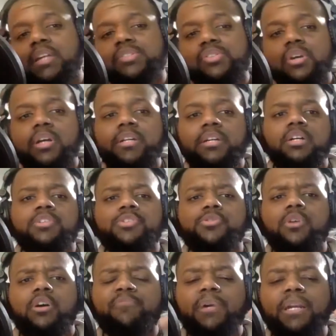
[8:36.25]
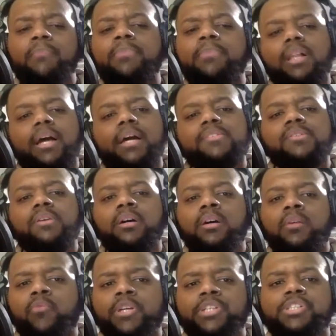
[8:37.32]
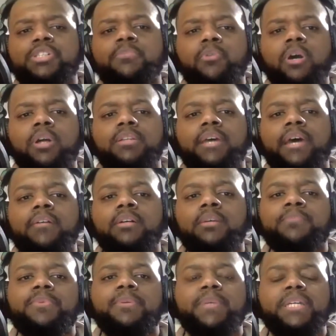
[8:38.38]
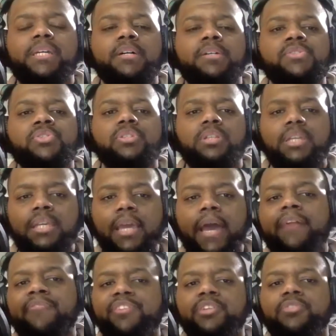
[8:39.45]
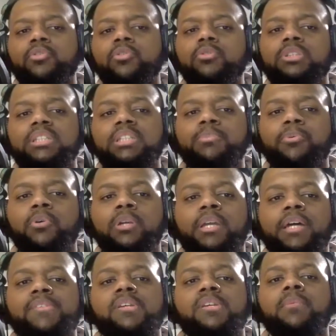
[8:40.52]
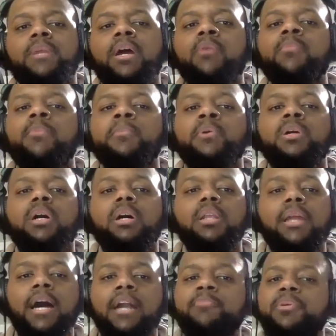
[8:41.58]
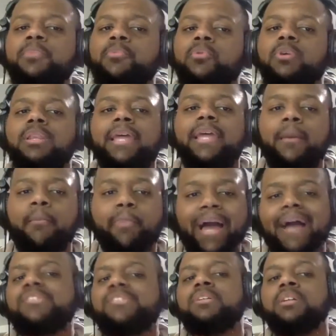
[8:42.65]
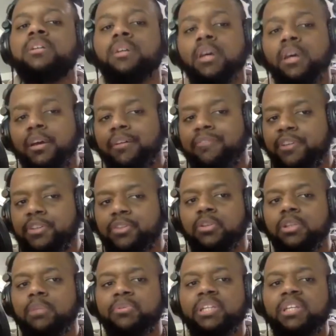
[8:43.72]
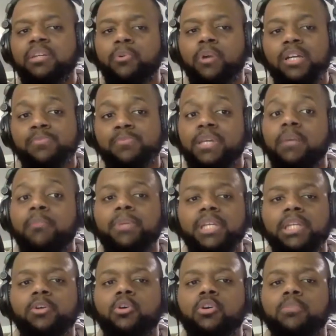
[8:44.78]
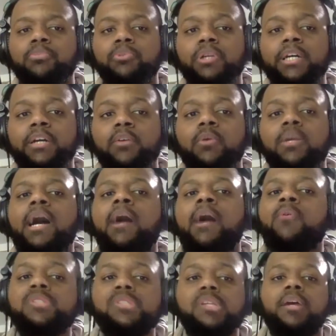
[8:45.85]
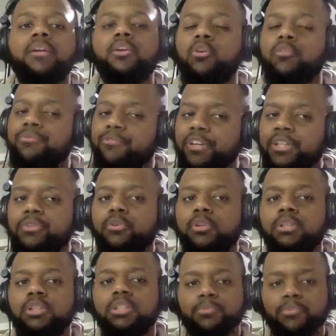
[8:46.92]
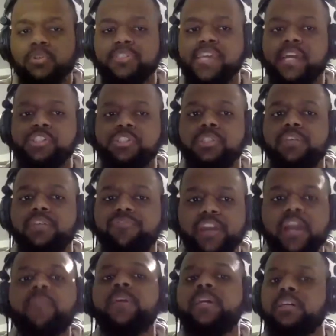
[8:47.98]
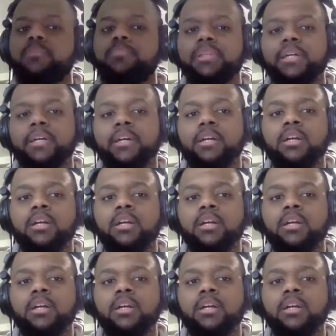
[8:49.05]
sorry to cut you off, but I'm glad Richie brought that up because he had Victor Oladipo on that team, and I remember a lot of people were lambasting Victor Oladipo as being a mediocre player. When I was like, no, Victor Oladipo is actually a very good player,